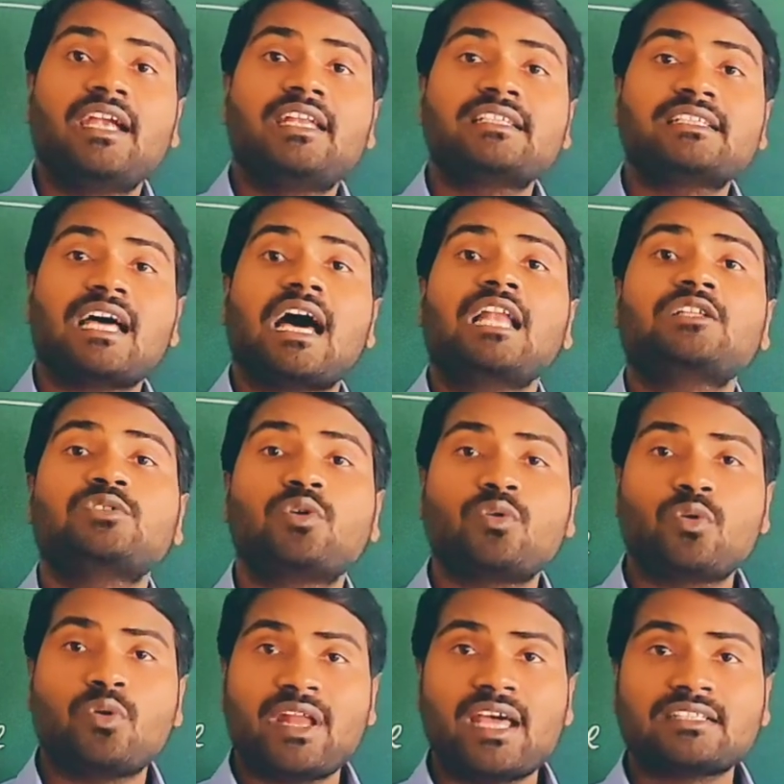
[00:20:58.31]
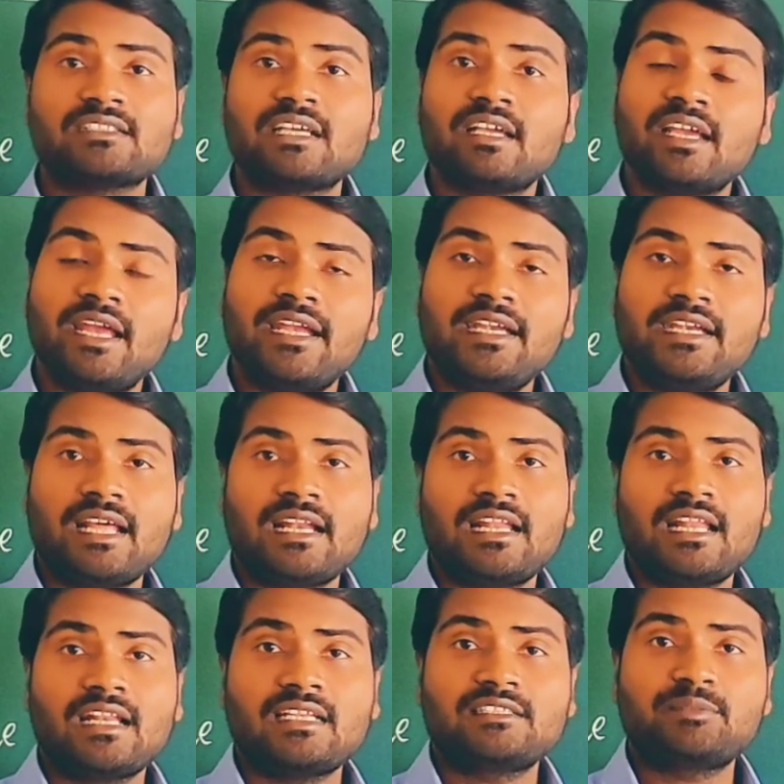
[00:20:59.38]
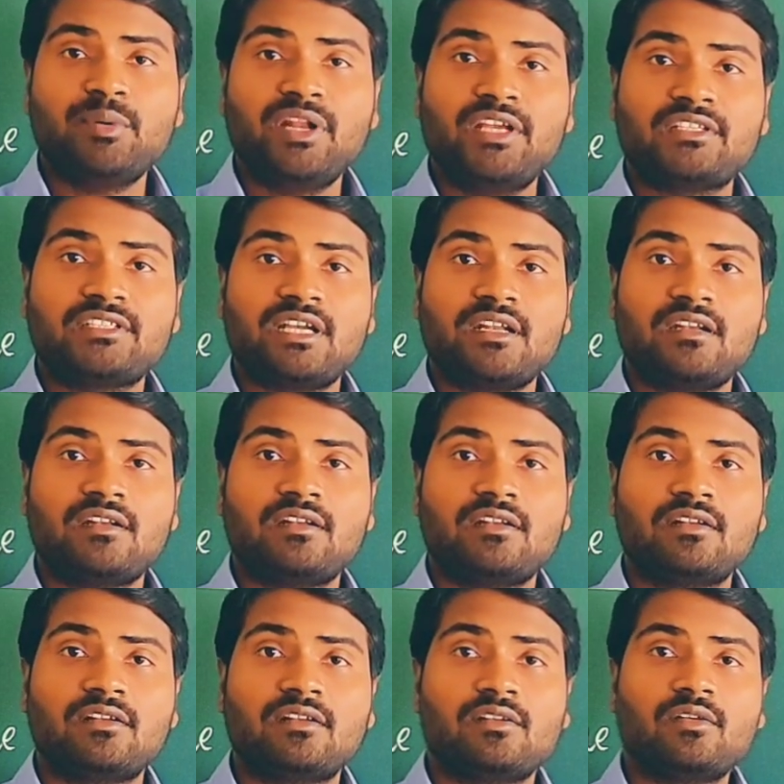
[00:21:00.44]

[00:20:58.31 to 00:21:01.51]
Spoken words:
It is also known as internal respiration.